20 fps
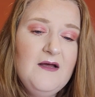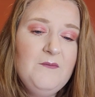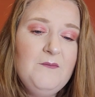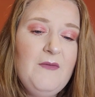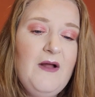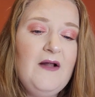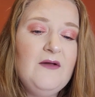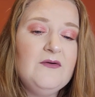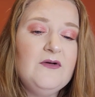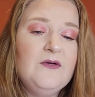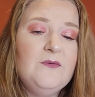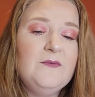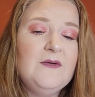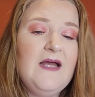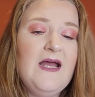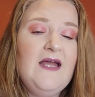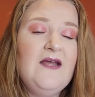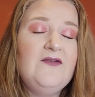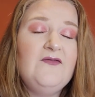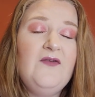Malcolm
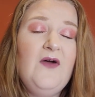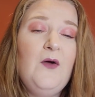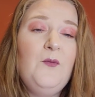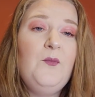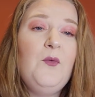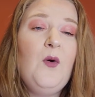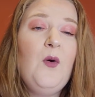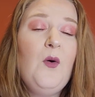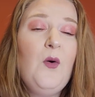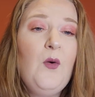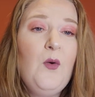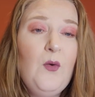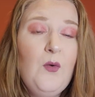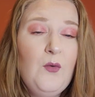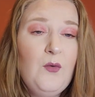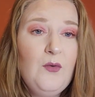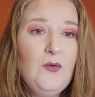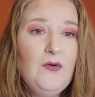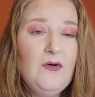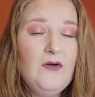gave up
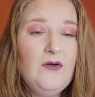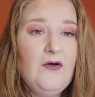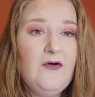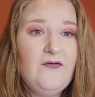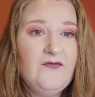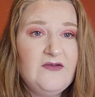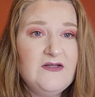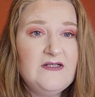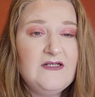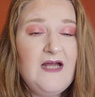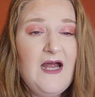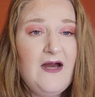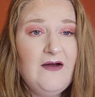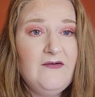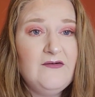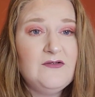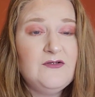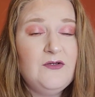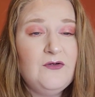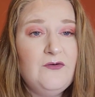all of the
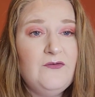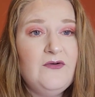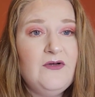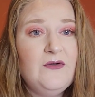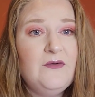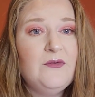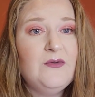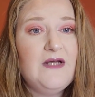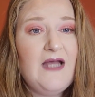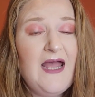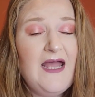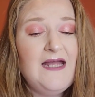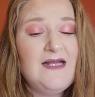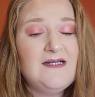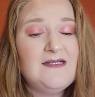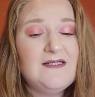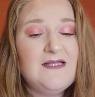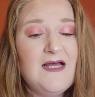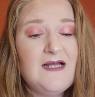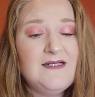territorial
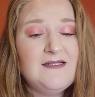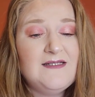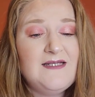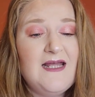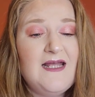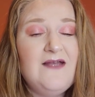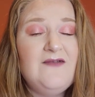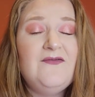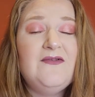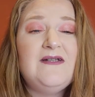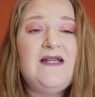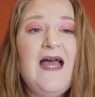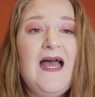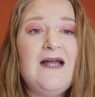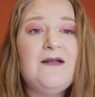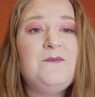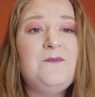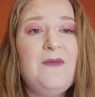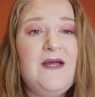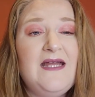gains that David
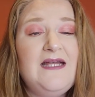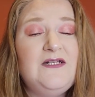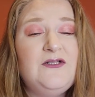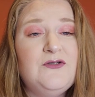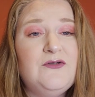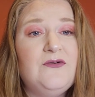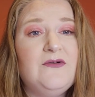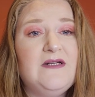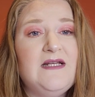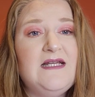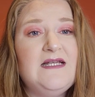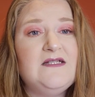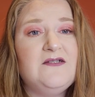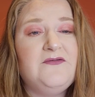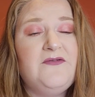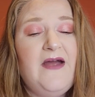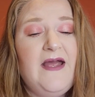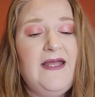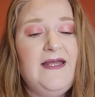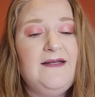had made during his
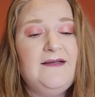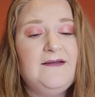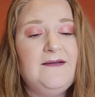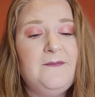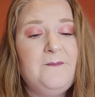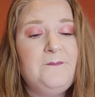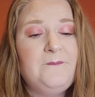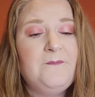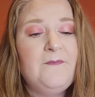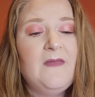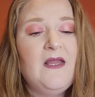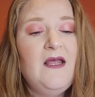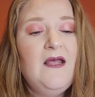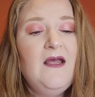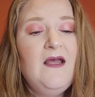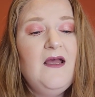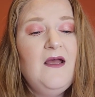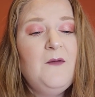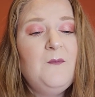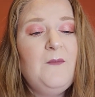reign.
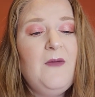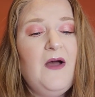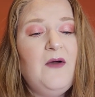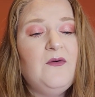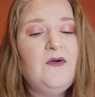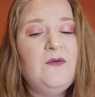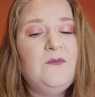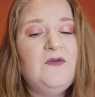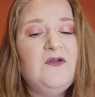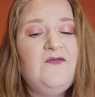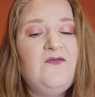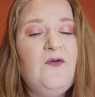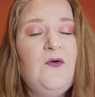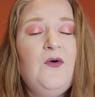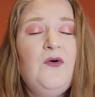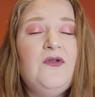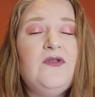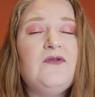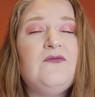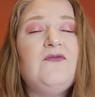Malcolm
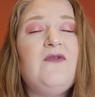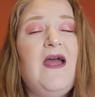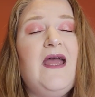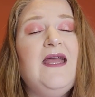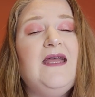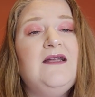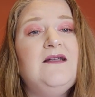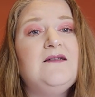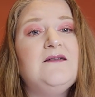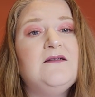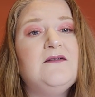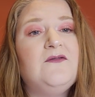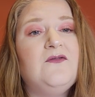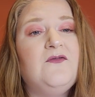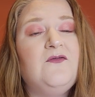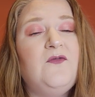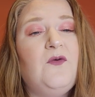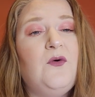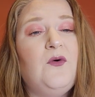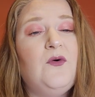IV reigned
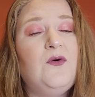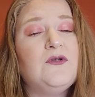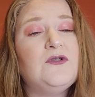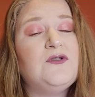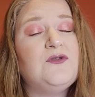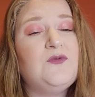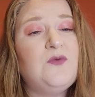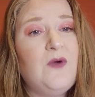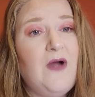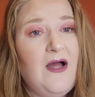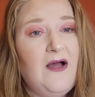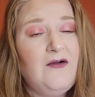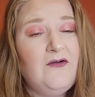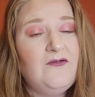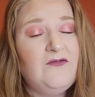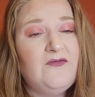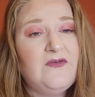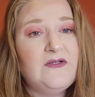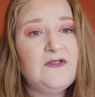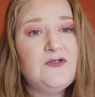for
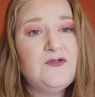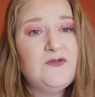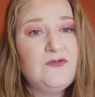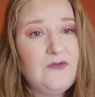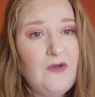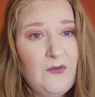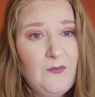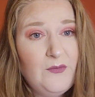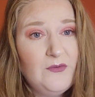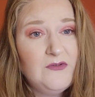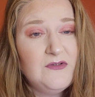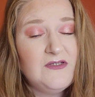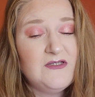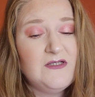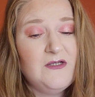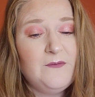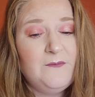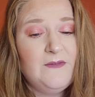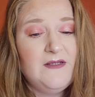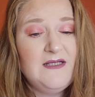12
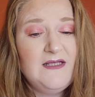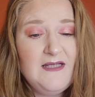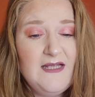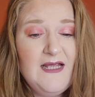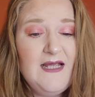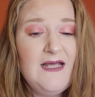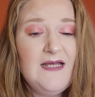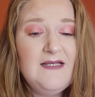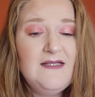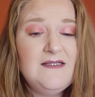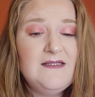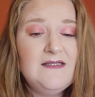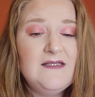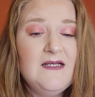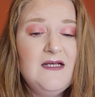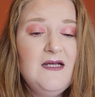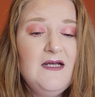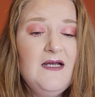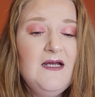troublesome years,